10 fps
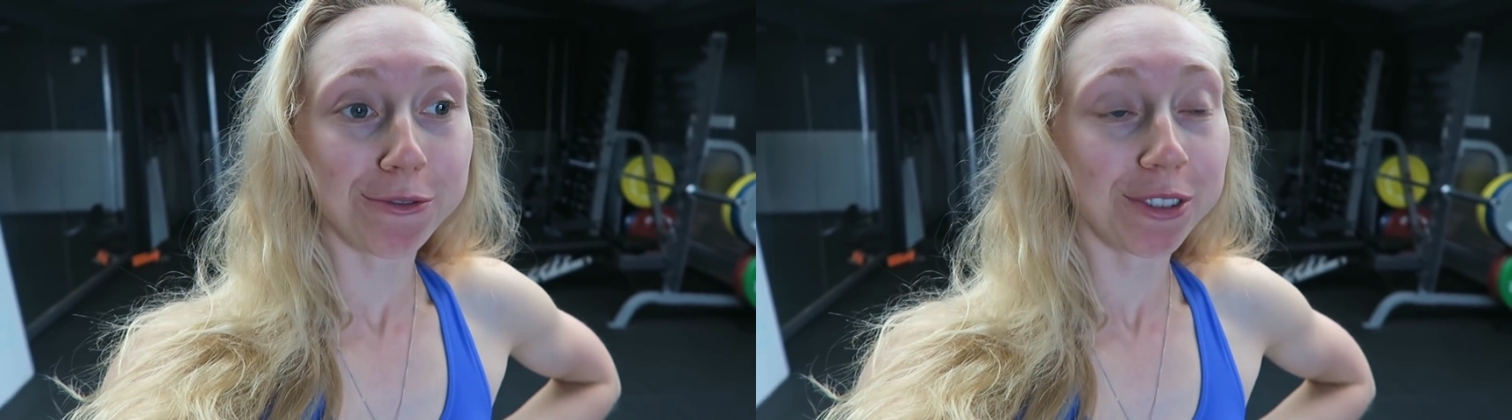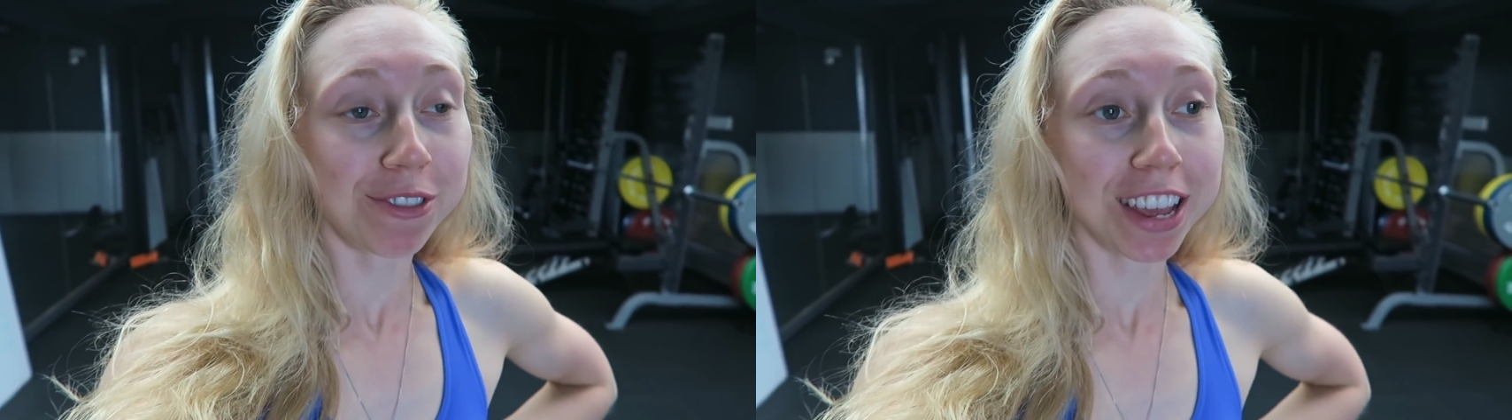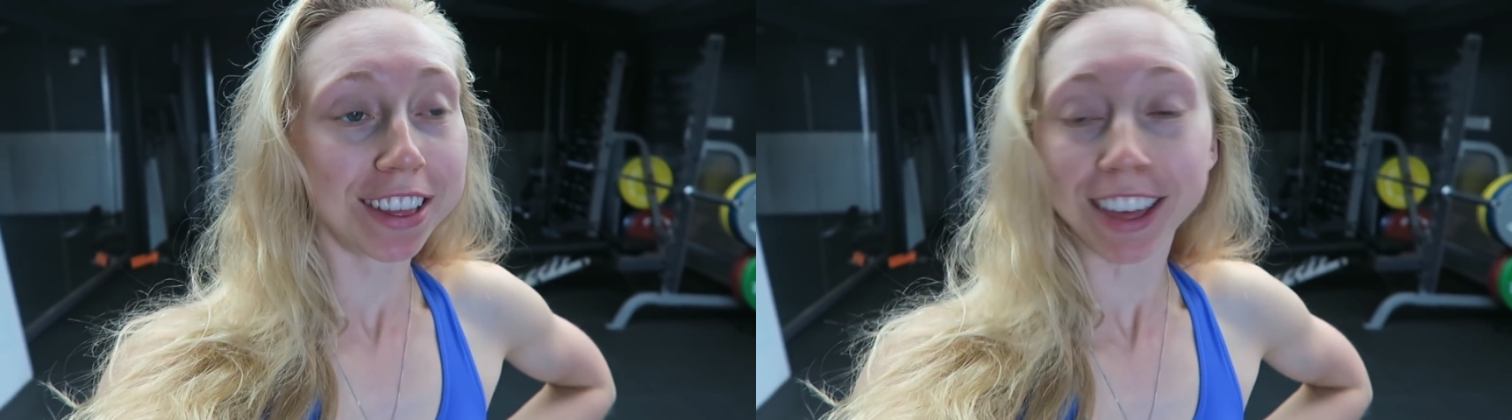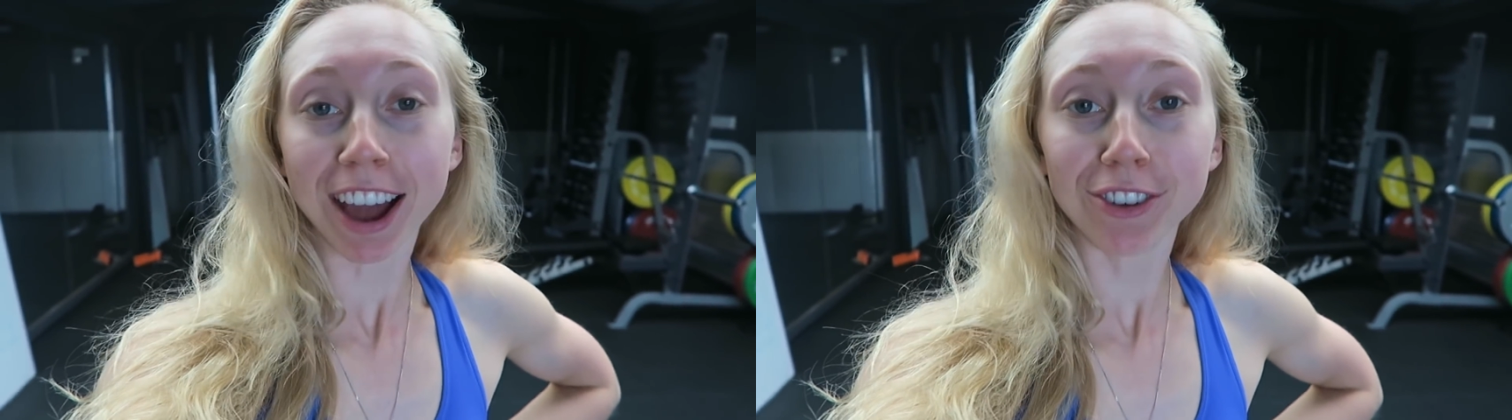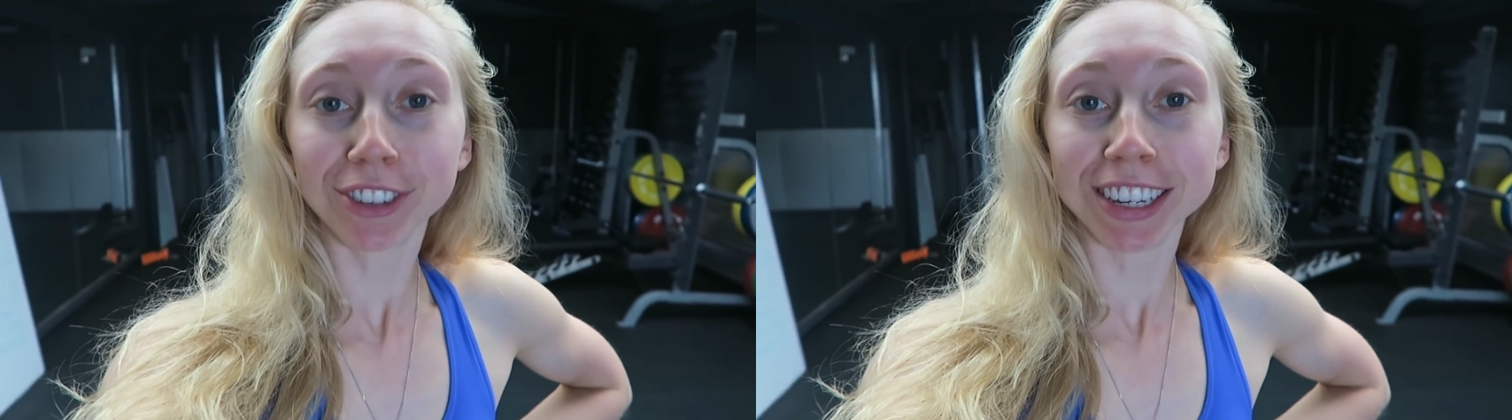
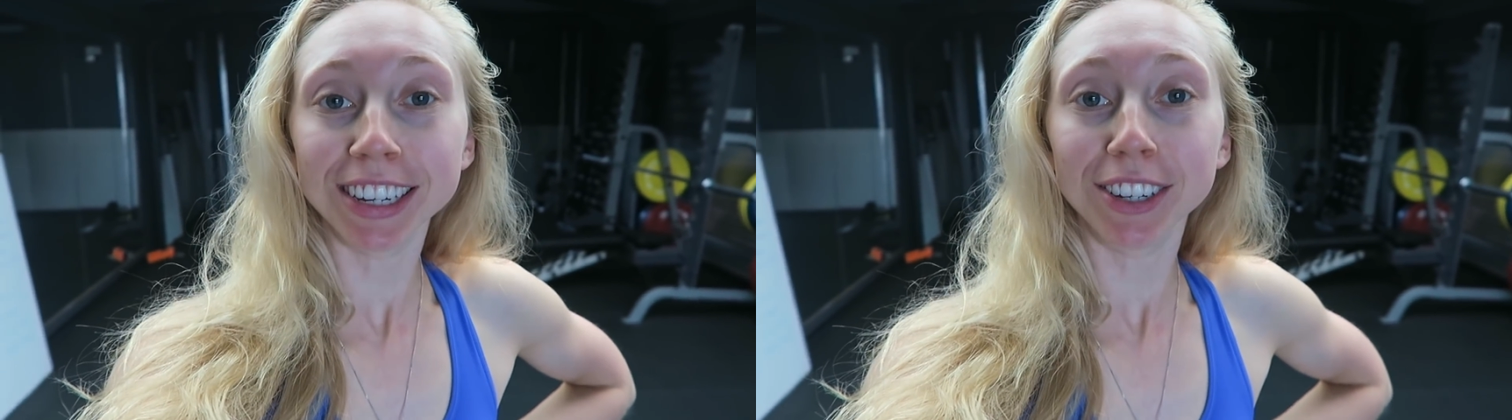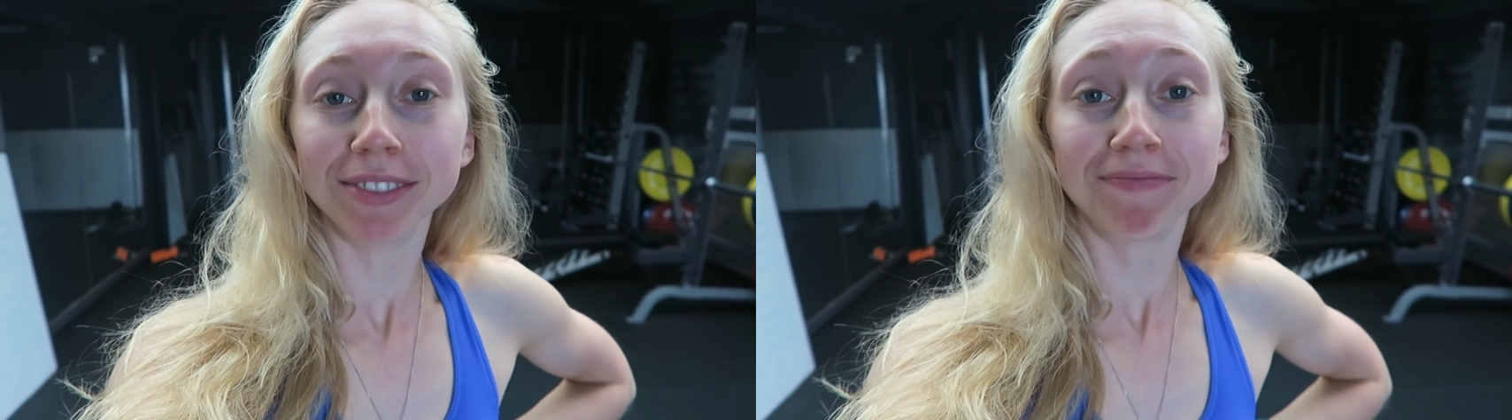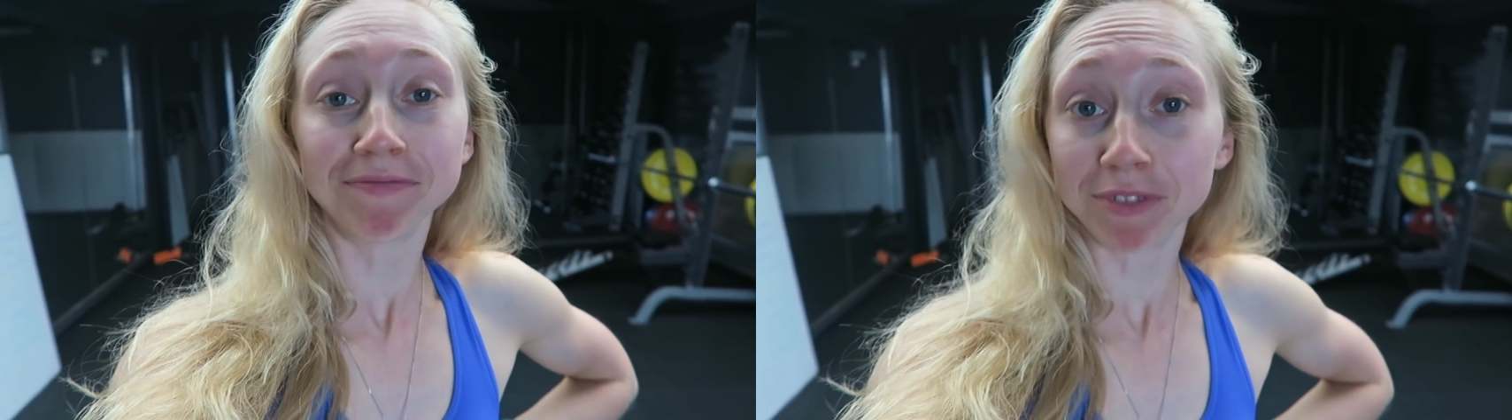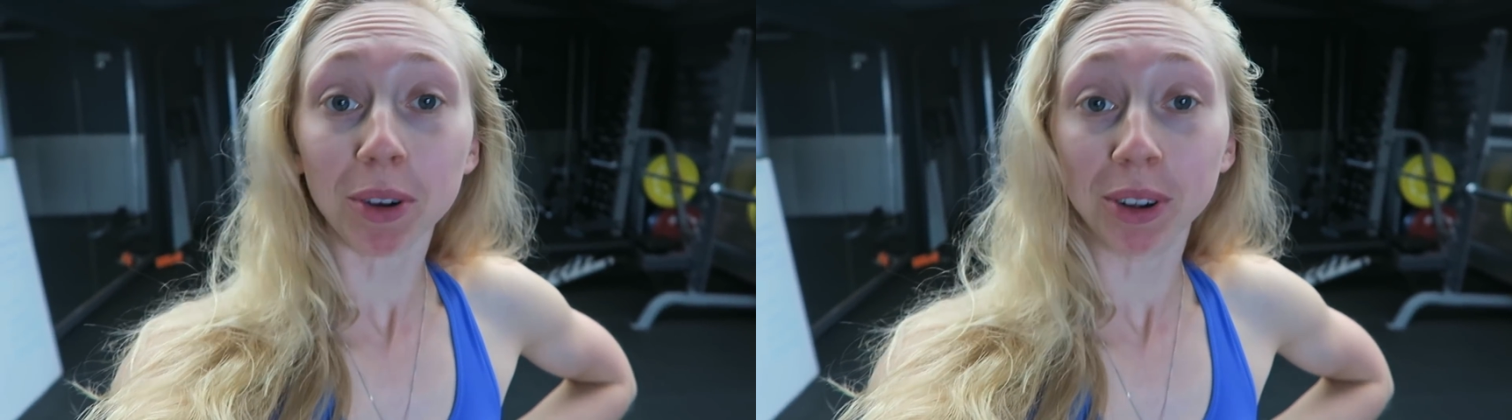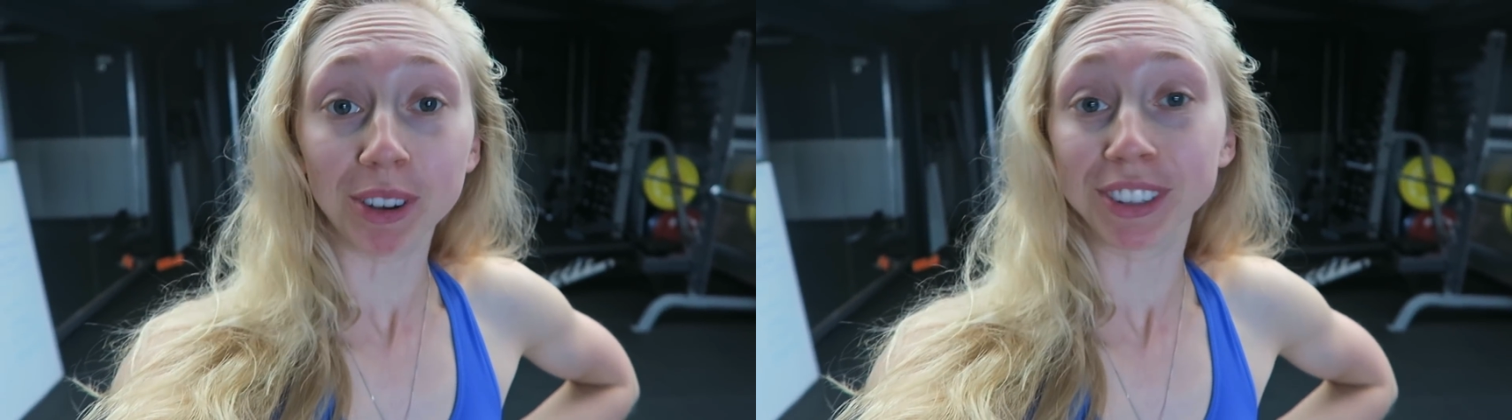50,000
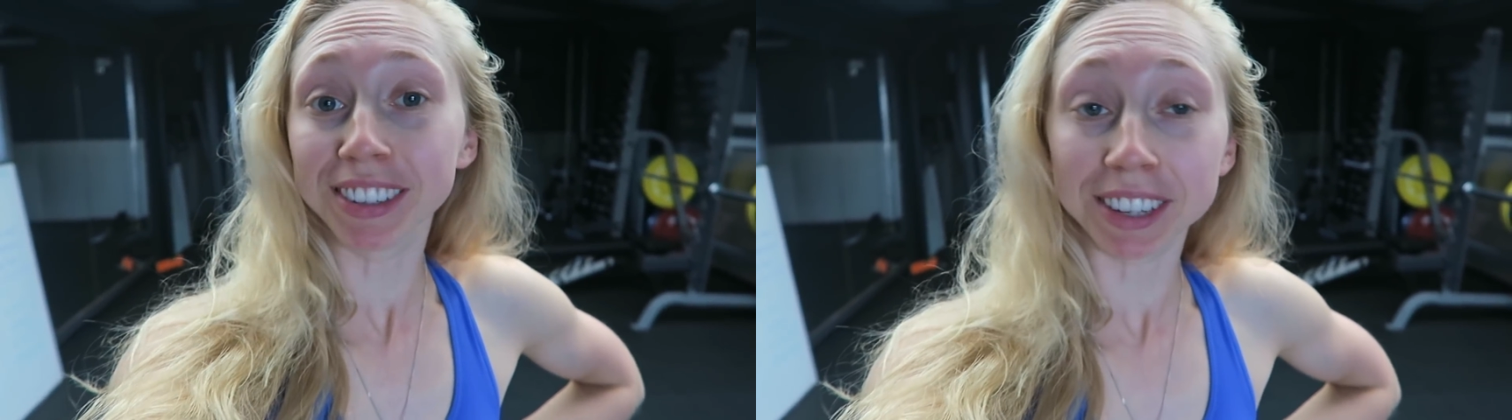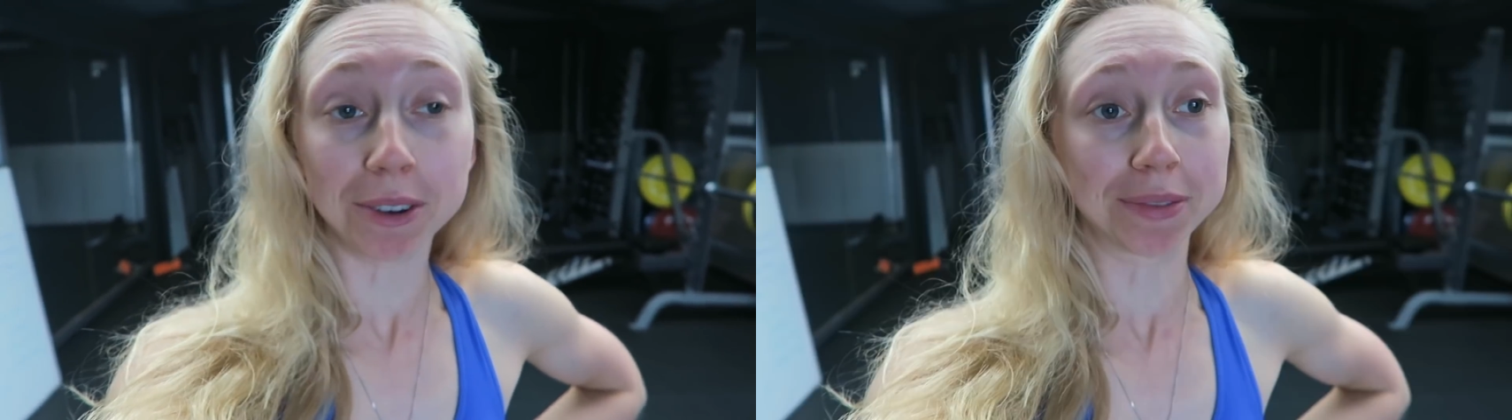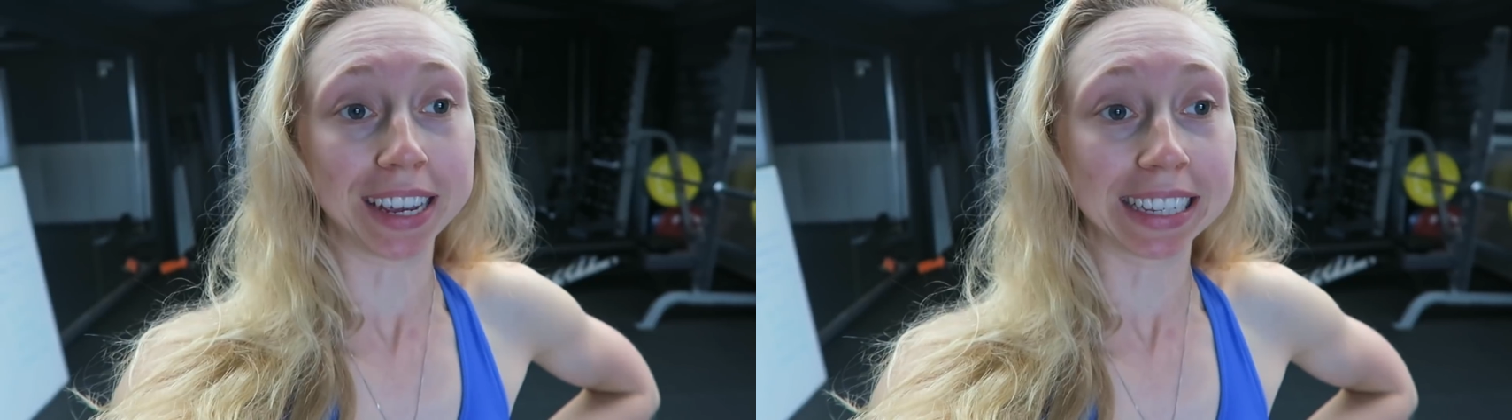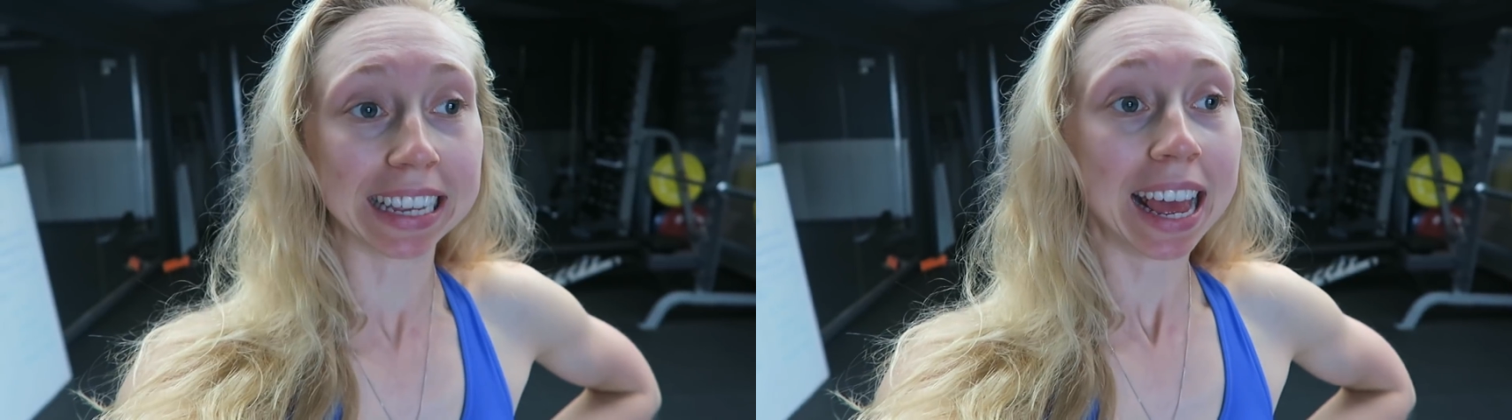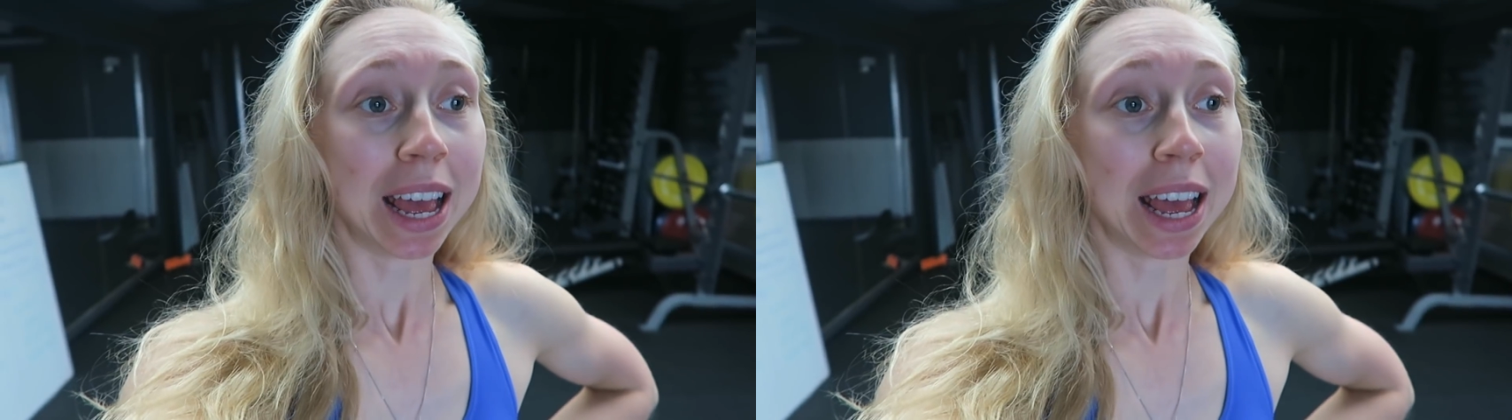photos and selfies,